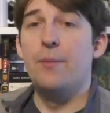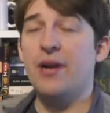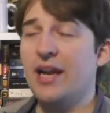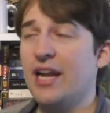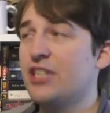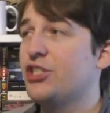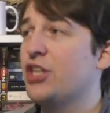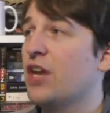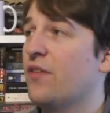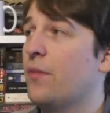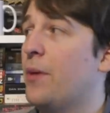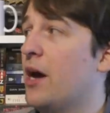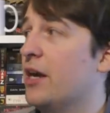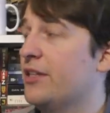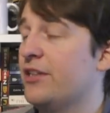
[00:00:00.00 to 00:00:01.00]
But unless you have a
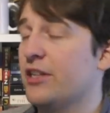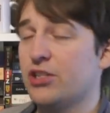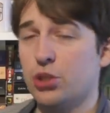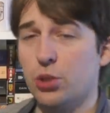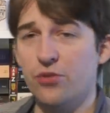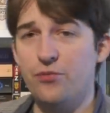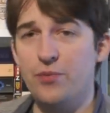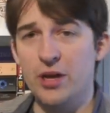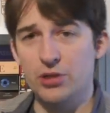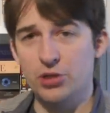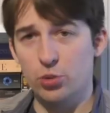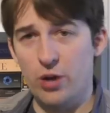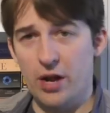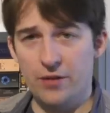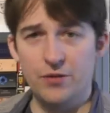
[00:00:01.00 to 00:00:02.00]
party that's sort of built
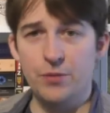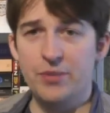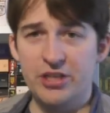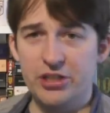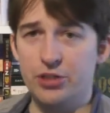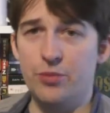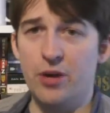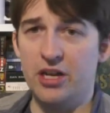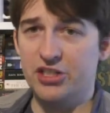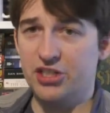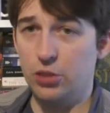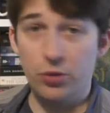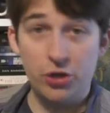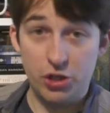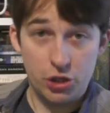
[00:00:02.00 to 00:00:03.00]
around the
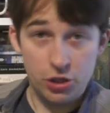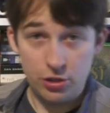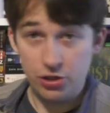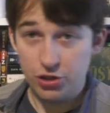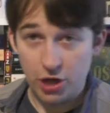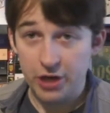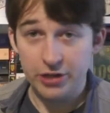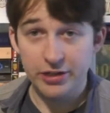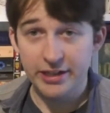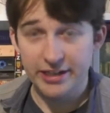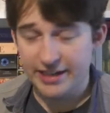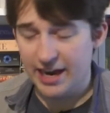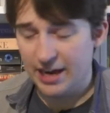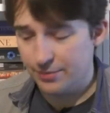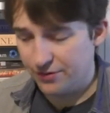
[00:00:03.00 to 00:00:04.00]
Beastmaster, which certainly
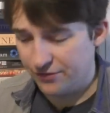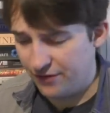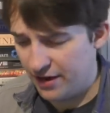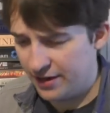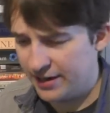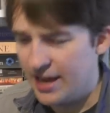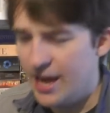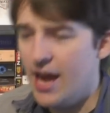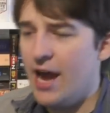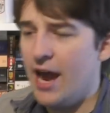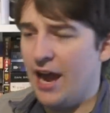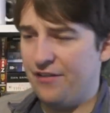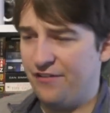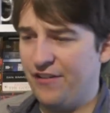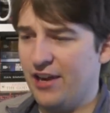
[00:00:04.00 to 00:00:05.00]
can be fun,
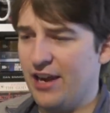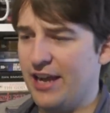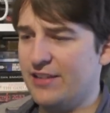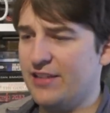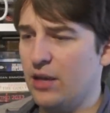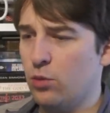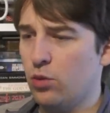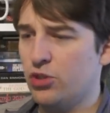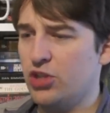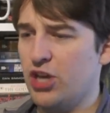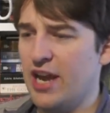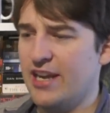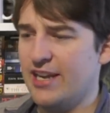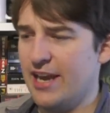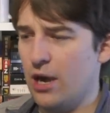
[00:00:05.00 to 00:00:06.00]
I feel like they will
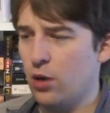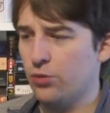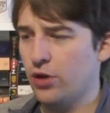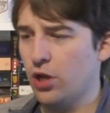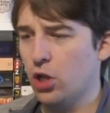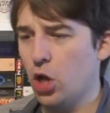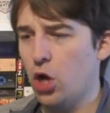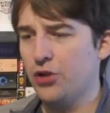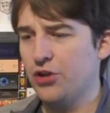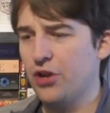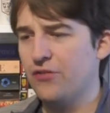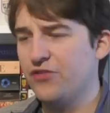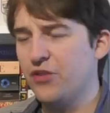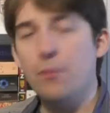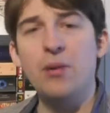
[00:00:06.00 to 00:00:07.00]
take out a lot
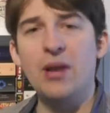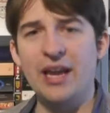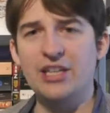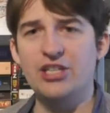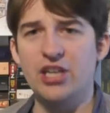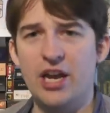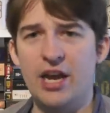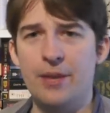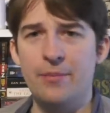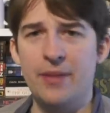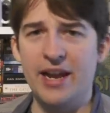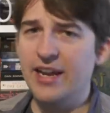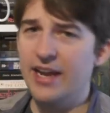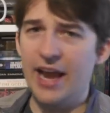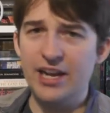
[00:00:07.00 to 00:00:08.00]
of the playtime
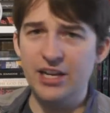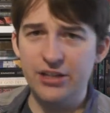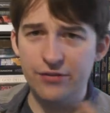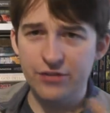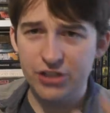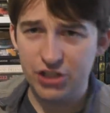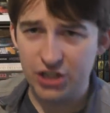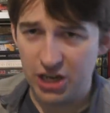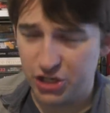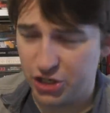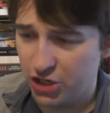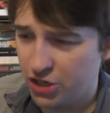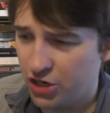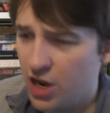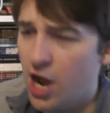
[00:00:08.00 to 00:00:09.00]
in any given
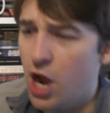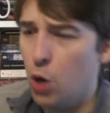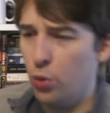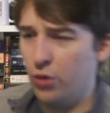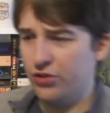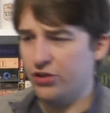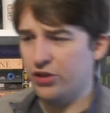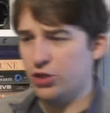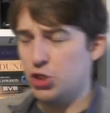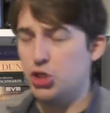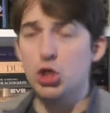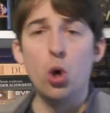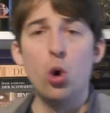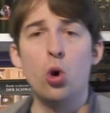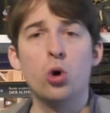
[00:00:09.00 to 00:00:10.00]
session with the
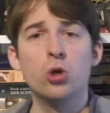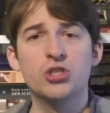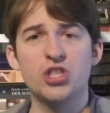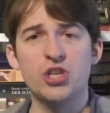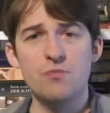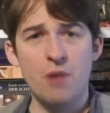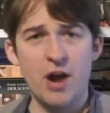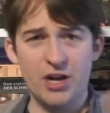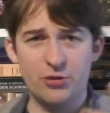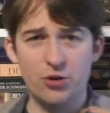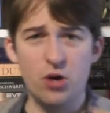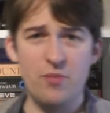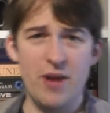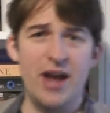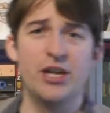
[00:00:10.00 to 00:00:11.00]
chores and
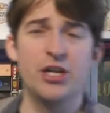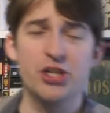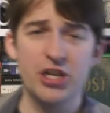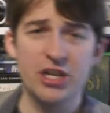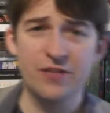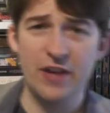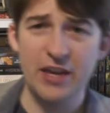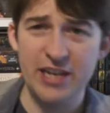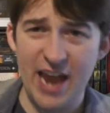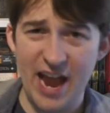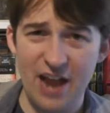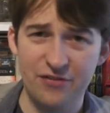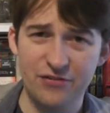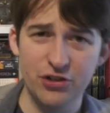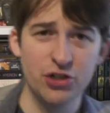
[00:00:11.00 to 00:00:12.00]
micromanaging that you have to